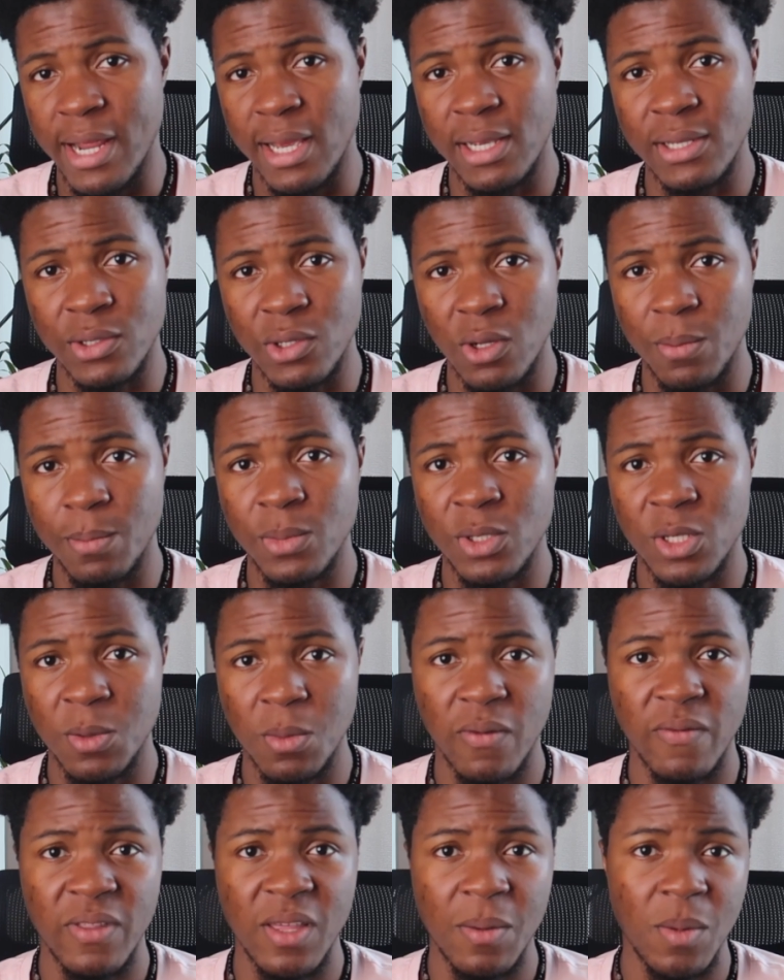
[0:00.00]
desktop. Some
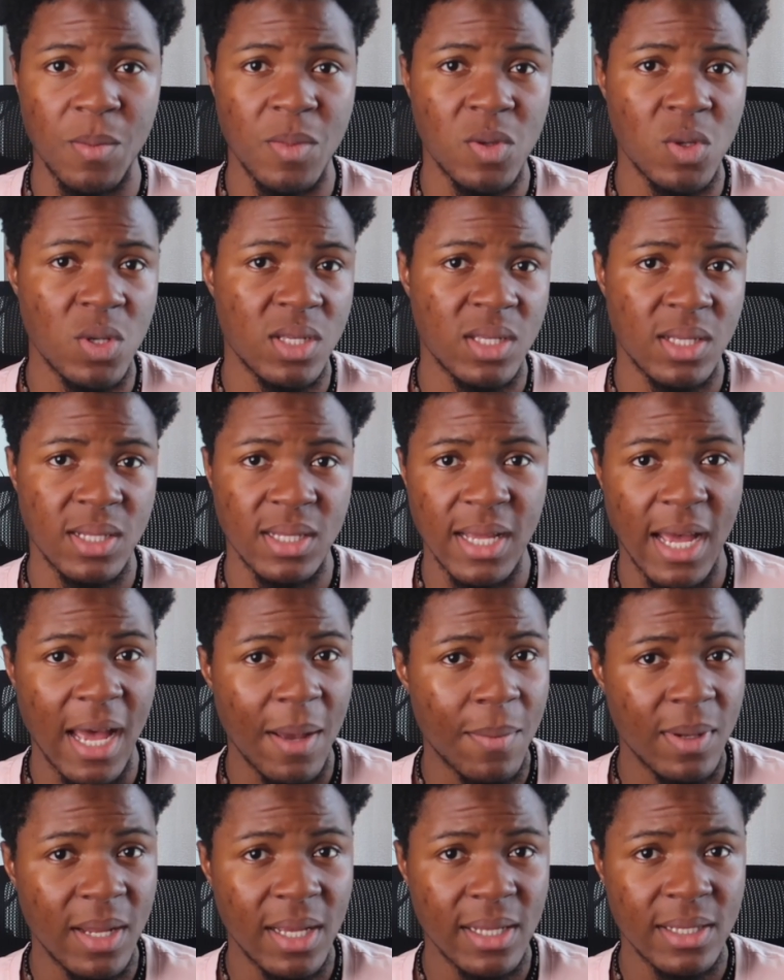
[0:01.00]
of them may be using
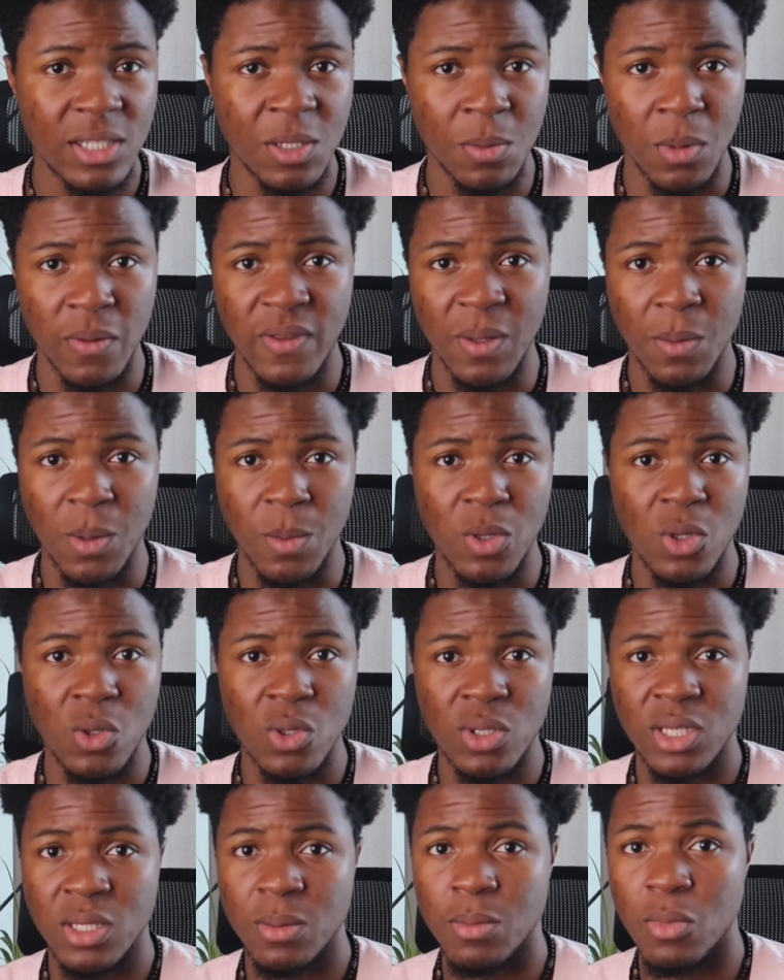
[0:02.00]
tablets, some of them may be
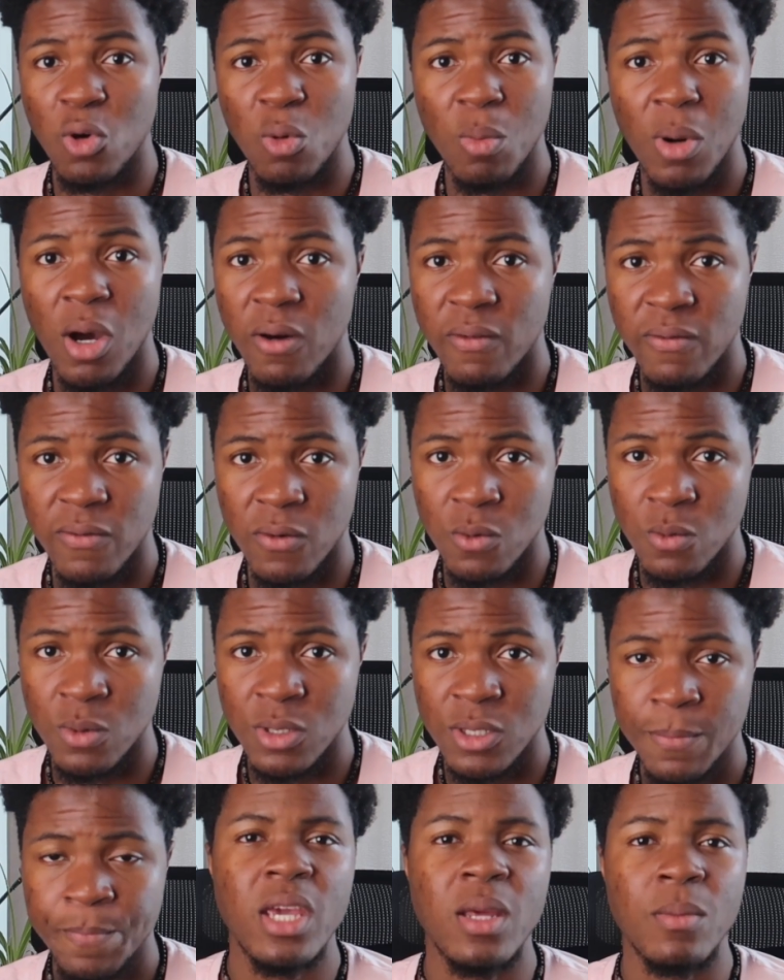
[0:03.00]
using mobile
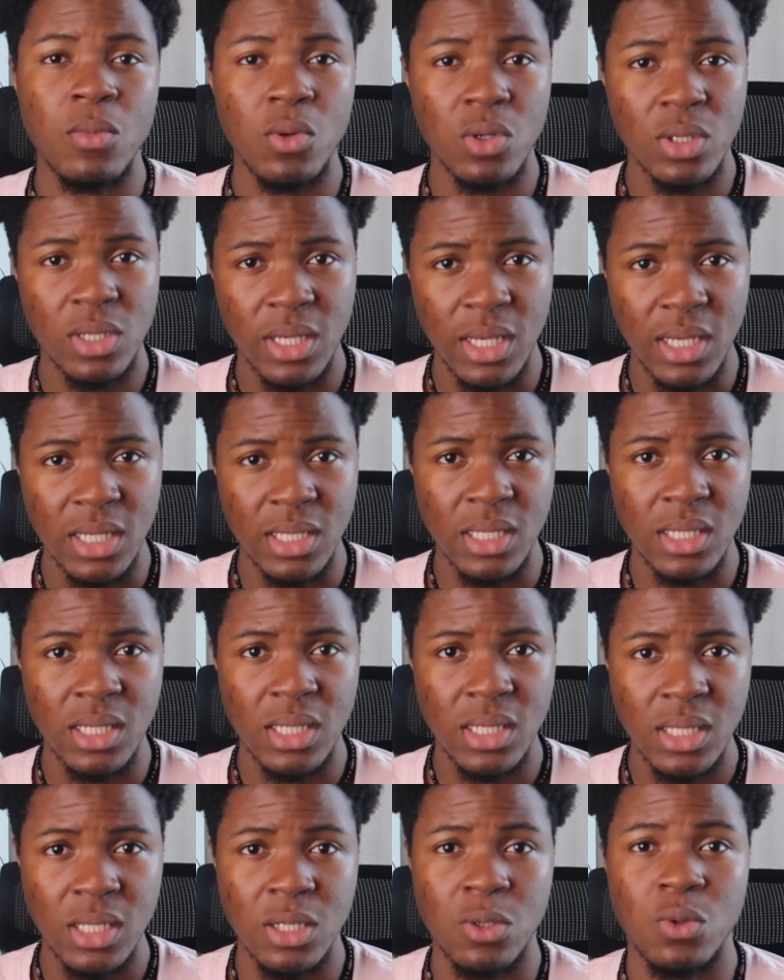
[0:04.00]
phones. In most
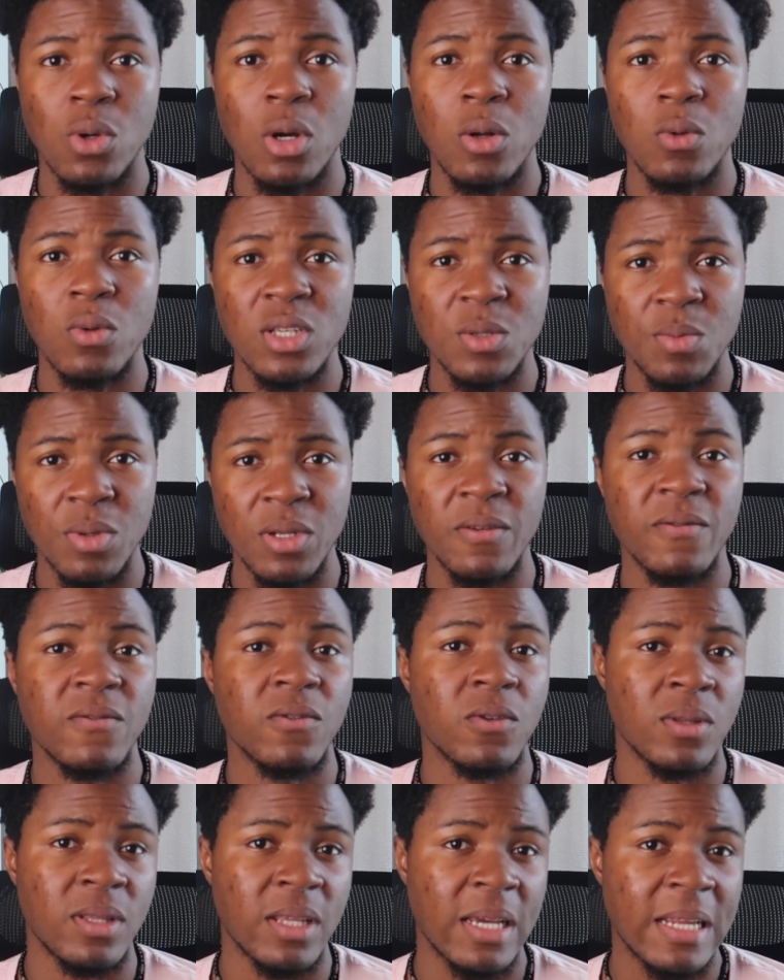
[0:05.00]
cases, it will always be the
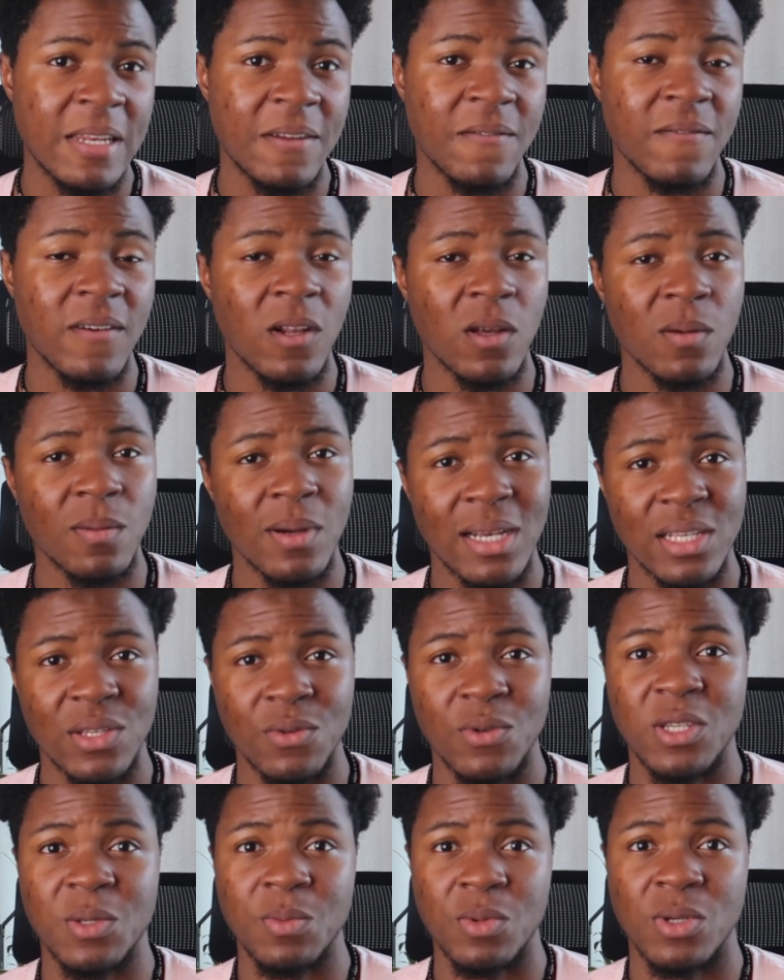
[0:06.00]
front end developer's
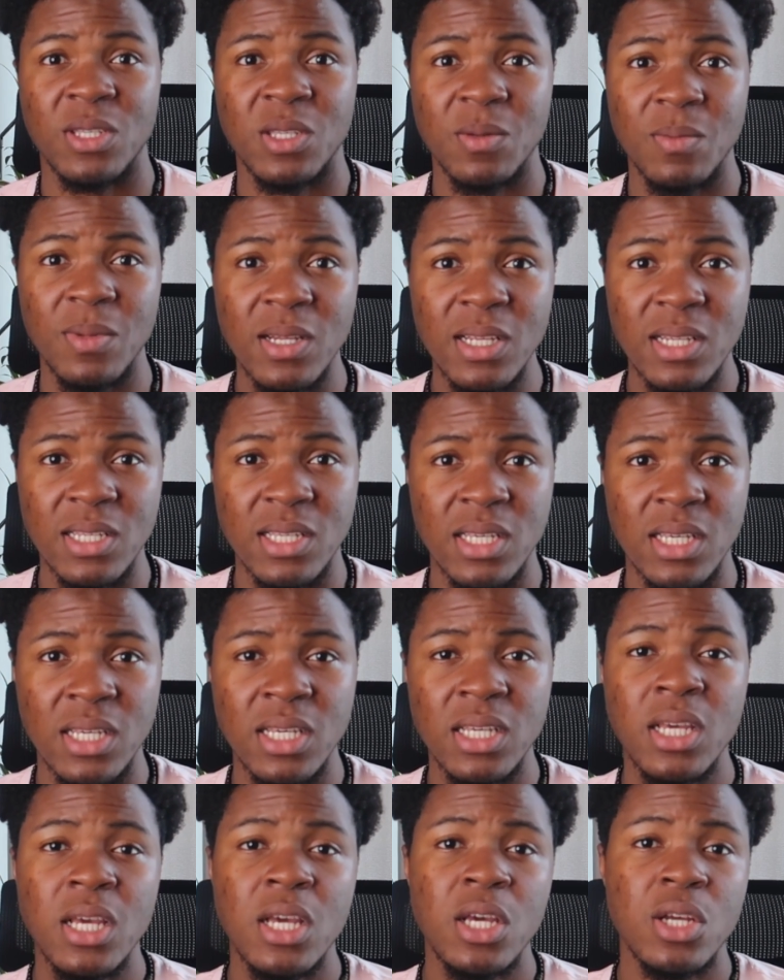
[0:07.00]
responsibility